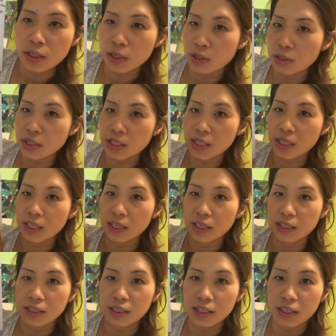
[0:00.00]
you see
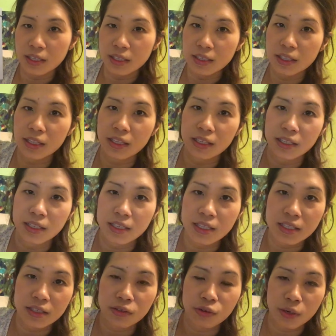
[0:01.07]
that the
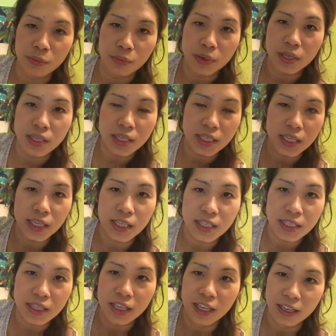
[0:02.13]

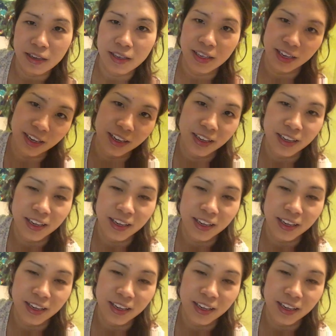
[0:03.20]
discrepancies here.